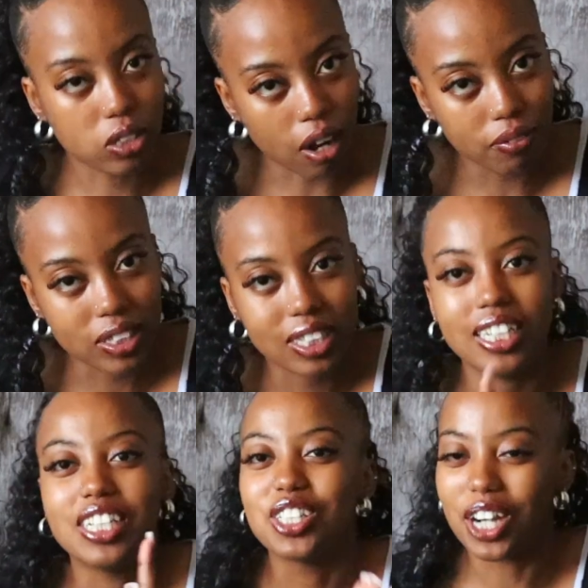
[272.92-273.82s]

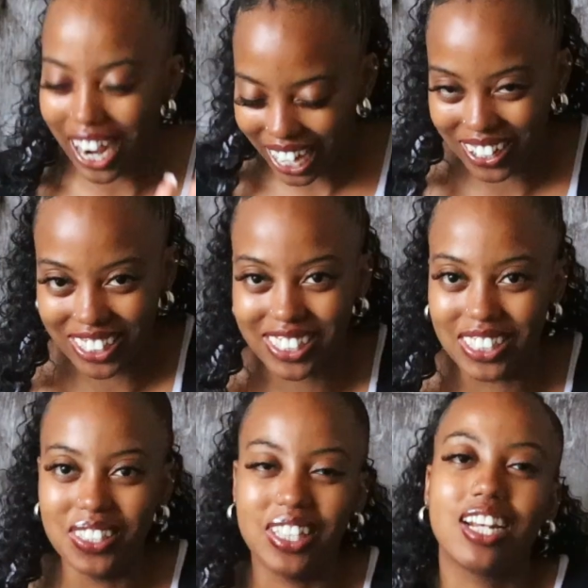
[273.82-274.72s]
obviously try not to
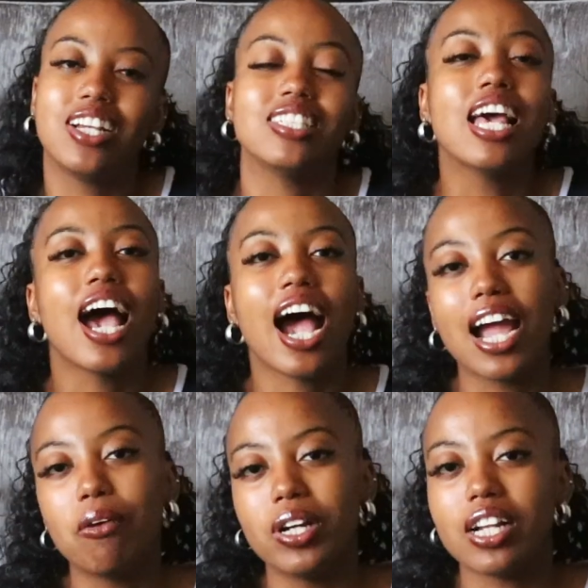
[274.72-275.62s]
do that because
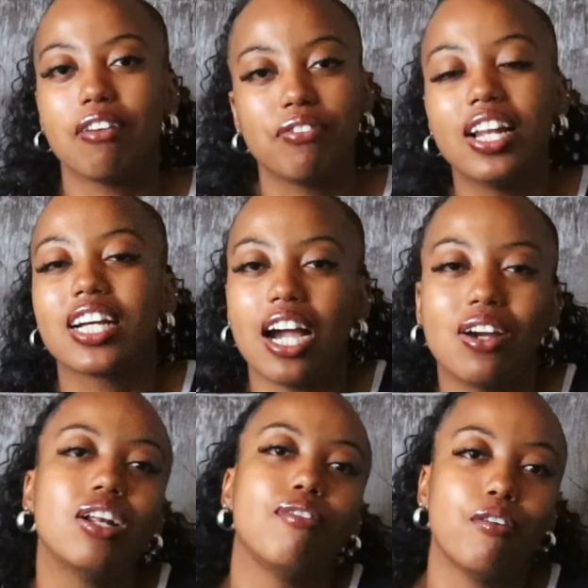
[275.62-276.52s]
I wish I feel like I
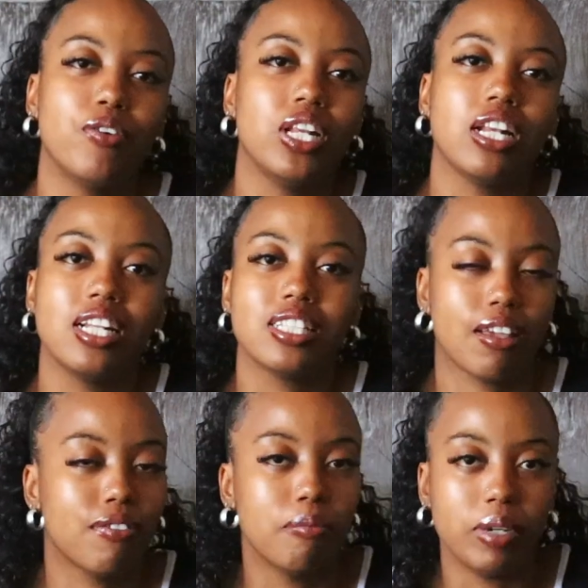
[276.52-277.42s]
could have avoided it
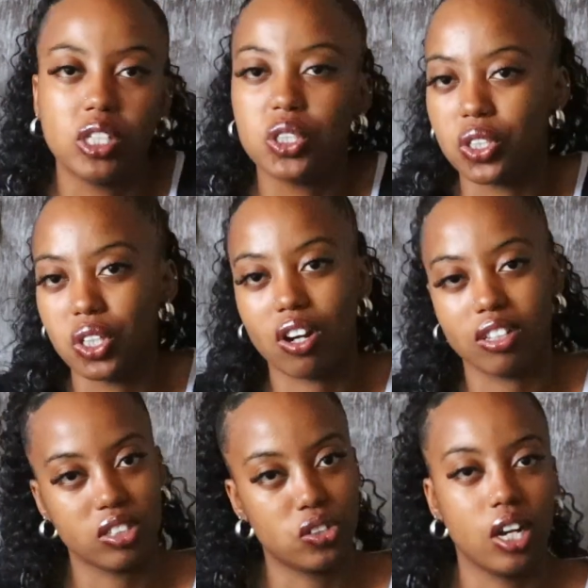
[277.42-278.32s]
if I made sure to
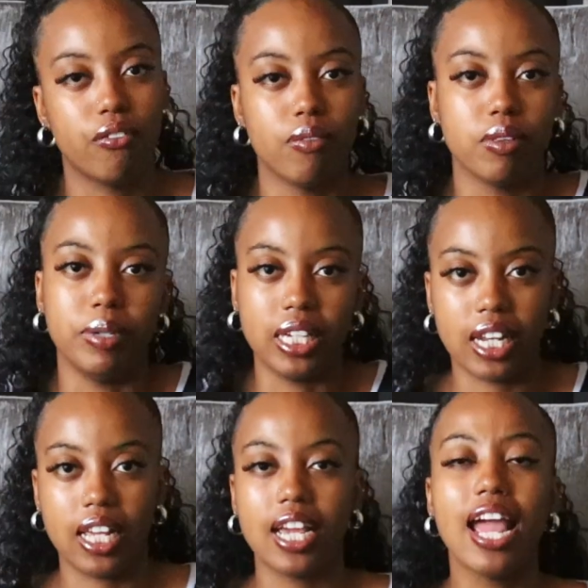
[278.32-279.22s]
concentrate from the
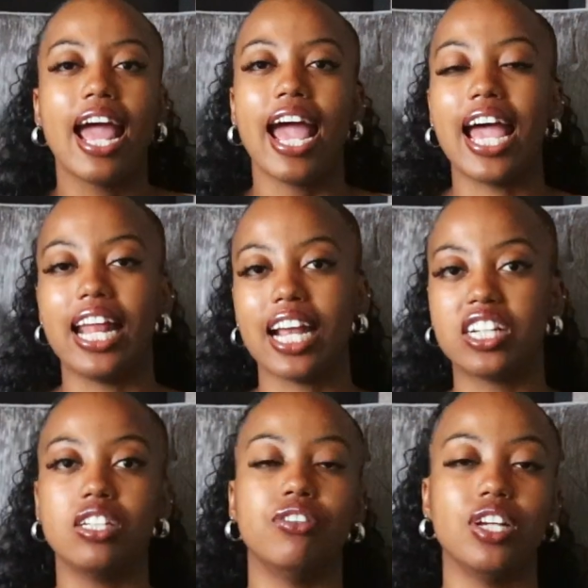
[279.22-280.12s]
beginning and
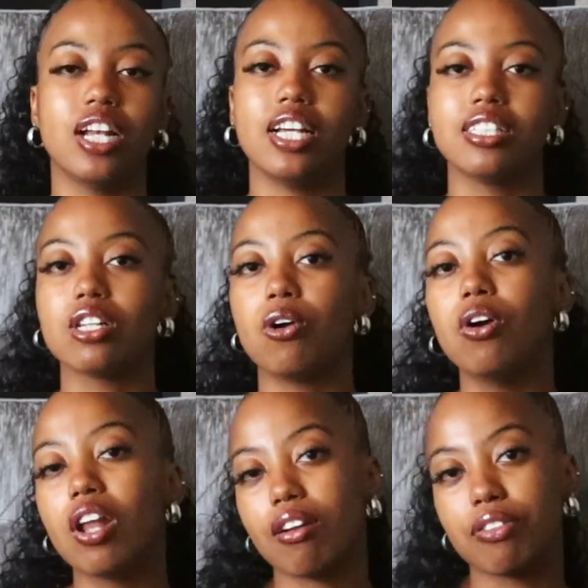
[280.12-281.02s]
actually realize there's a
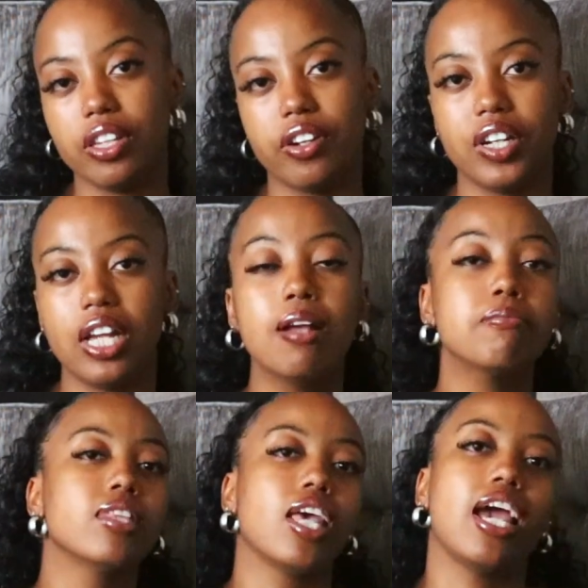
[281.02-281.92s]
whole lot of theory
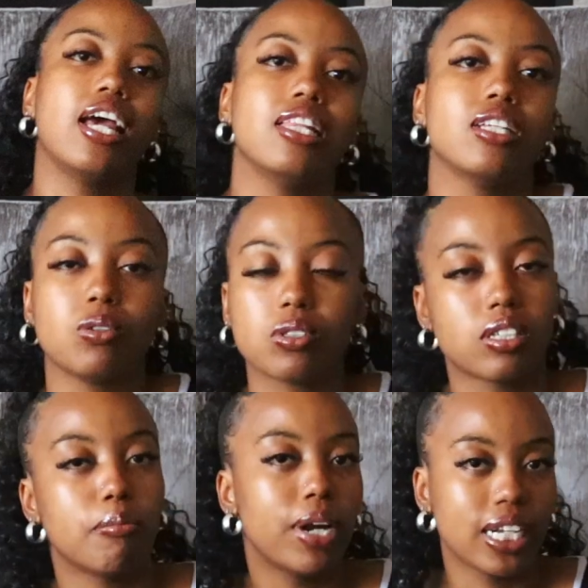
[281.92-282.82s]
and there's also
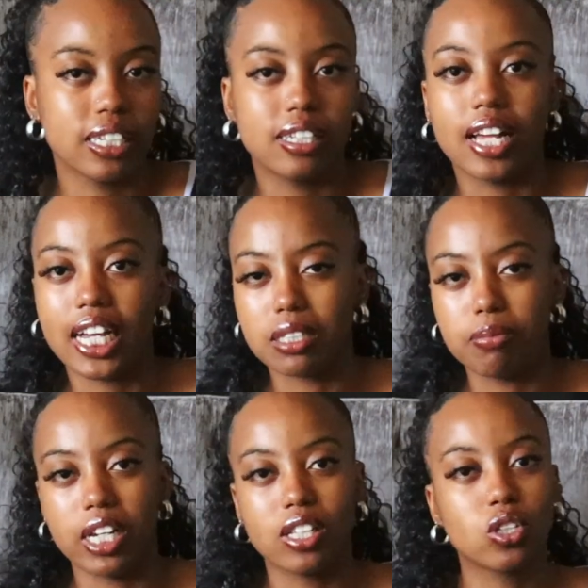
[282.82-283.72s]
some practical
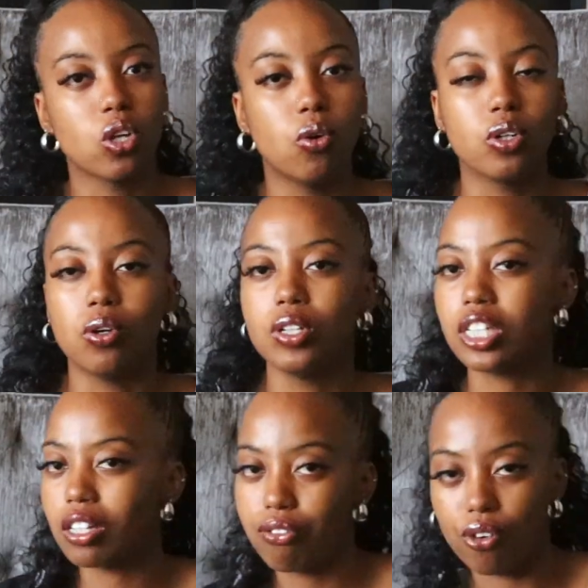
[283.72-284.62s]
aspects so don't
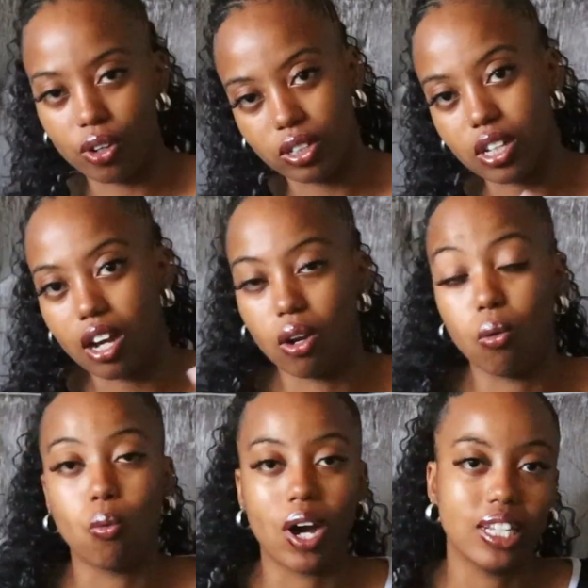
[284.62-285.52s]
just focus
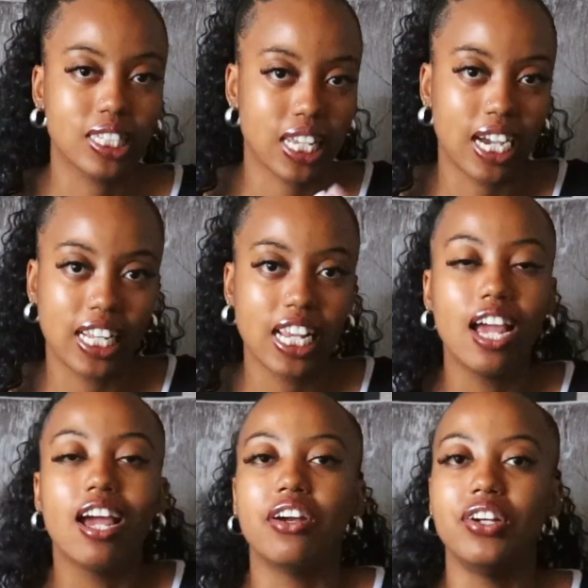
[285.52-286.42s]
on one side
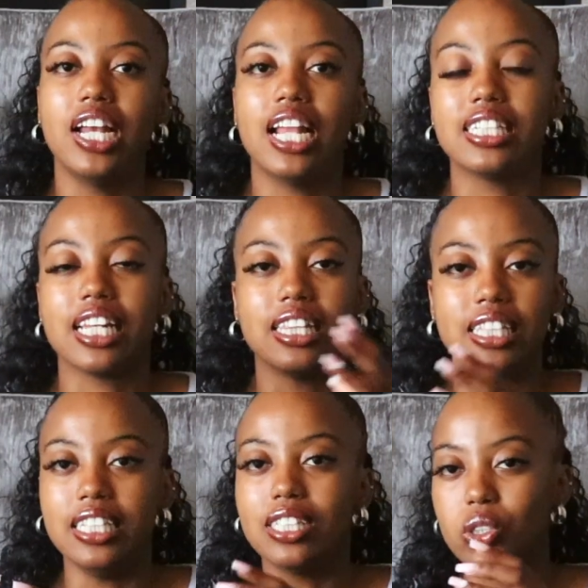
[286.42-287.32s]
realize that
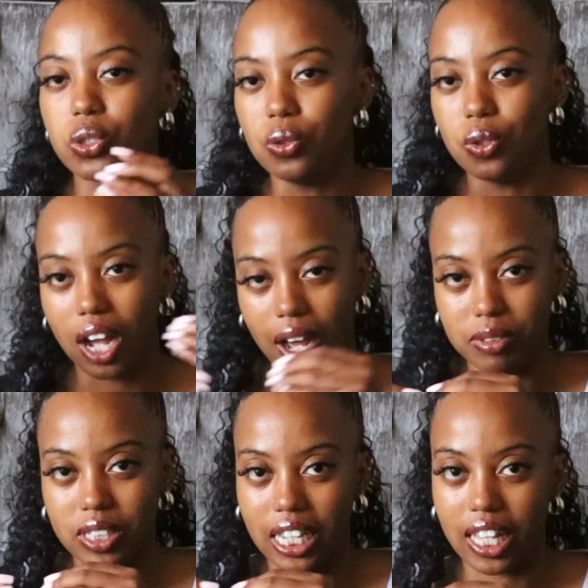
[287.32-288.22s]
these two
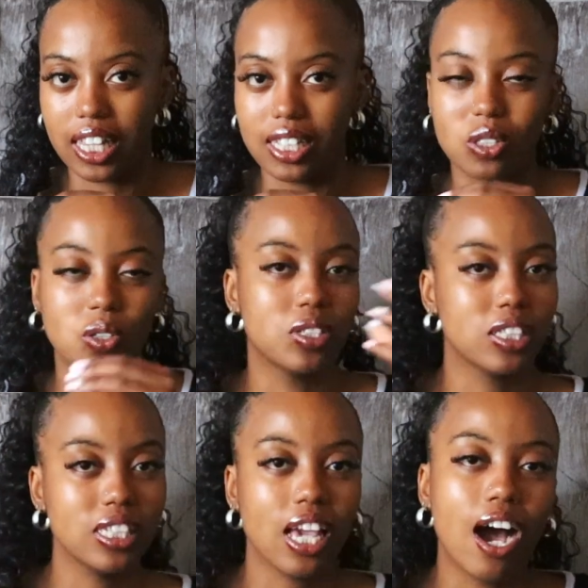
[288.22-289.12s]
come together so
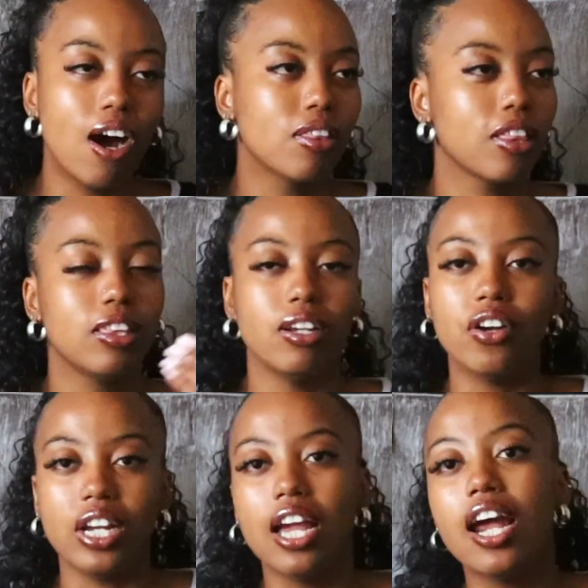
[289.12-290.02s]
see how the
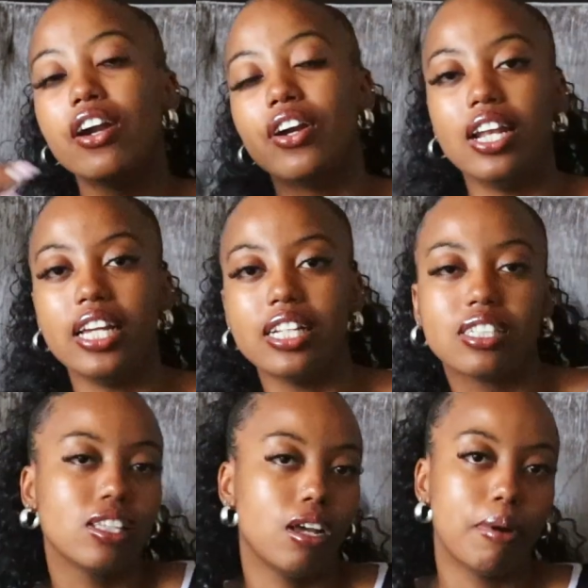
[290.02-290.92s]
theory
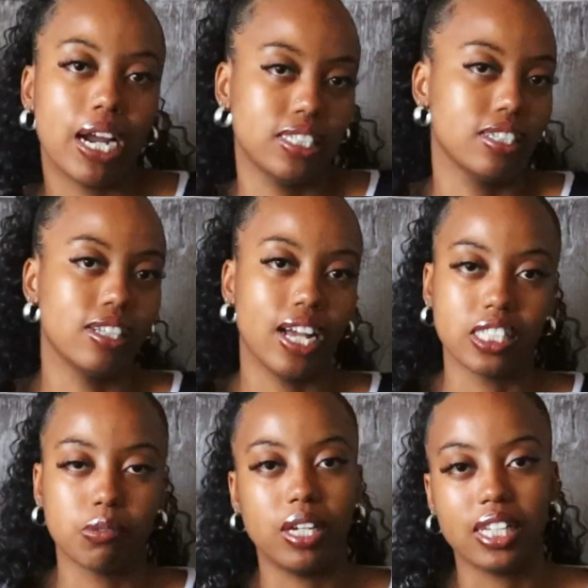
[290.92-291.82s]
relates to the practical
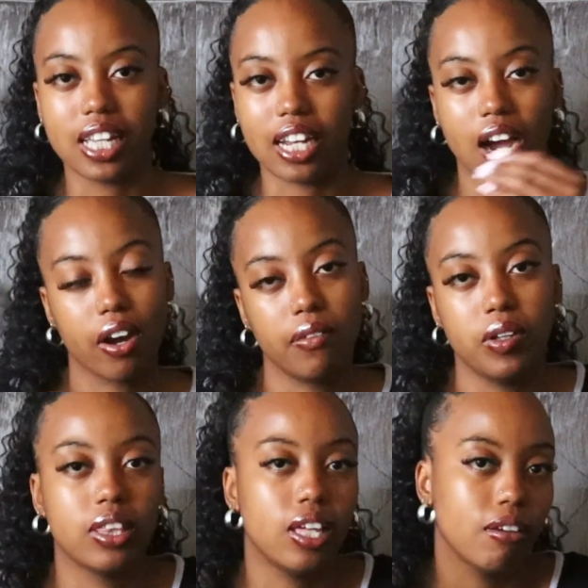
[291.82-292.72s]
aspects and how
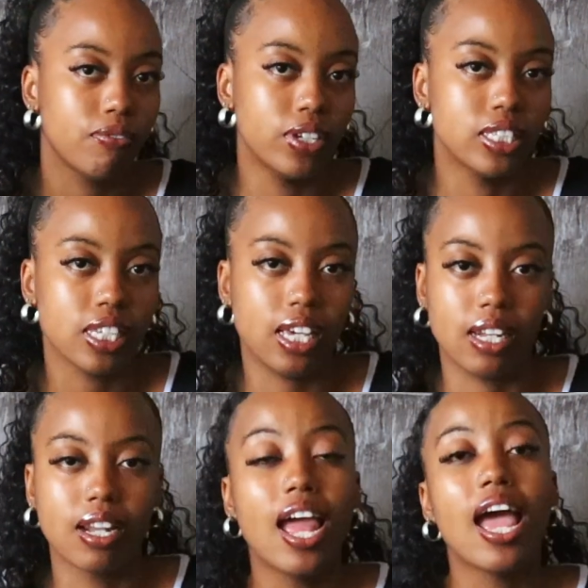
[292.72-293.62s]
everything fits
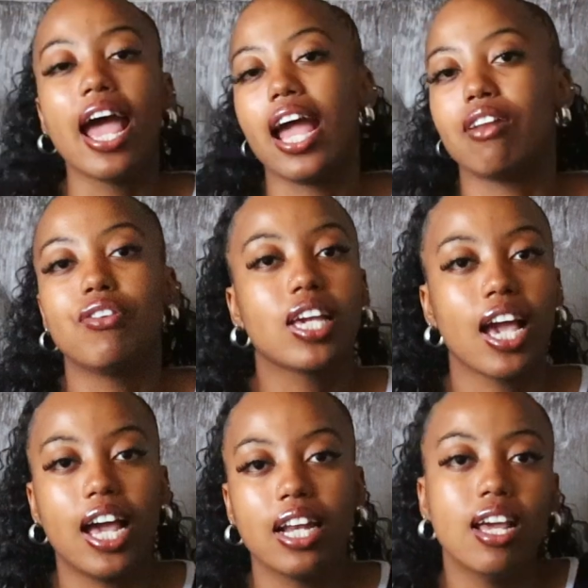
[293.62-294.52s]
in and if you
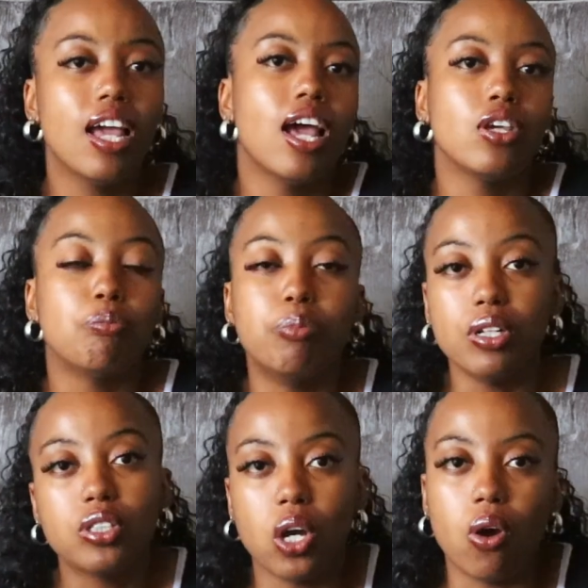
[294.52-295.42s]
can
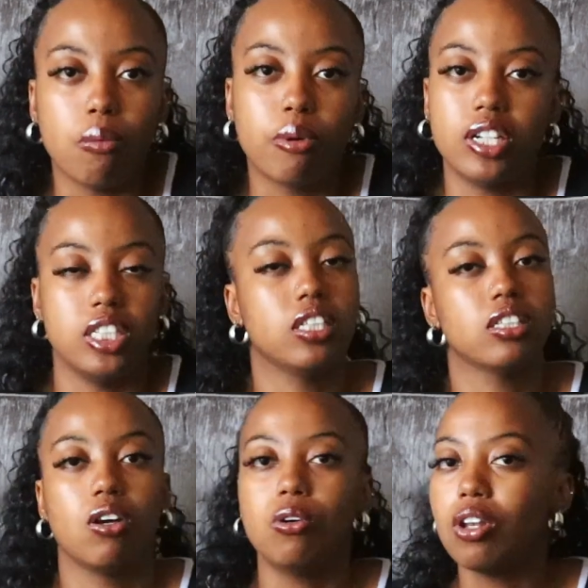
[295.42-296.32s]
build your own projects.
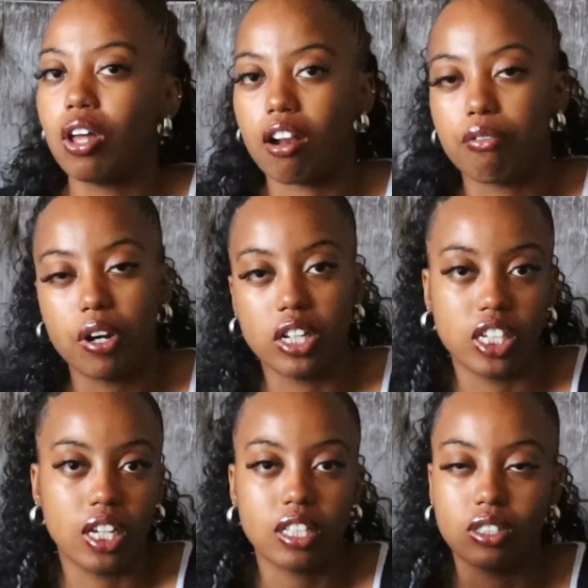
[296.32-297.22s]
There's a whole lot of
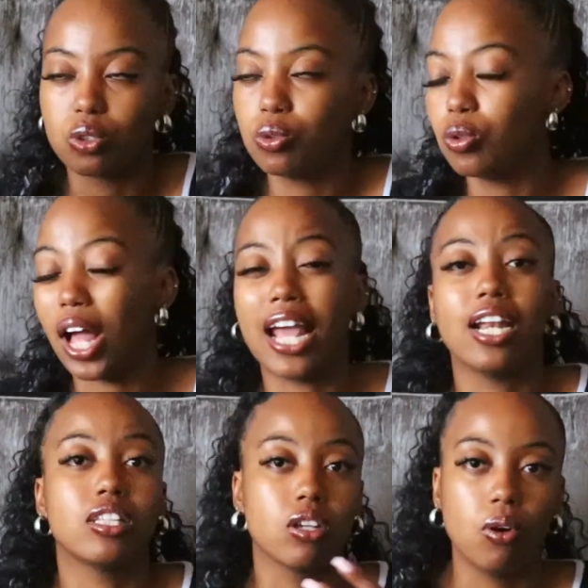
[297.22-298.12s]
projects in school
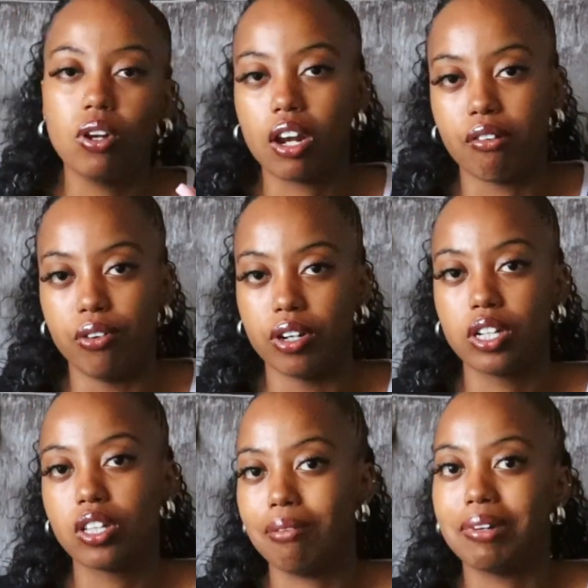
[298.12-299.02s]
and it's a whole lot of
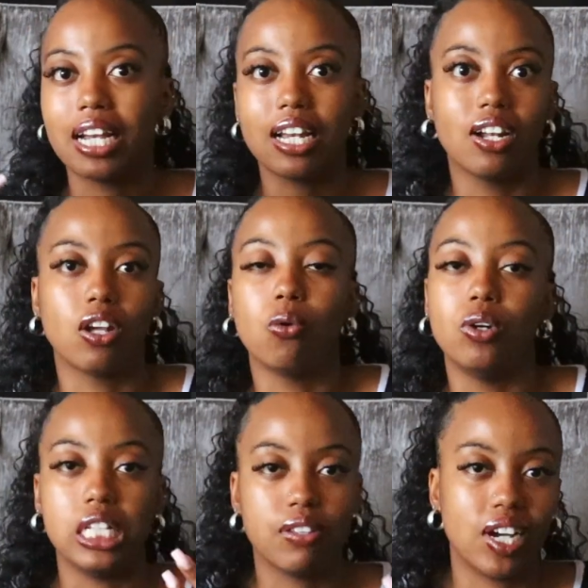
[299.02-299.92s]
work, so you might not always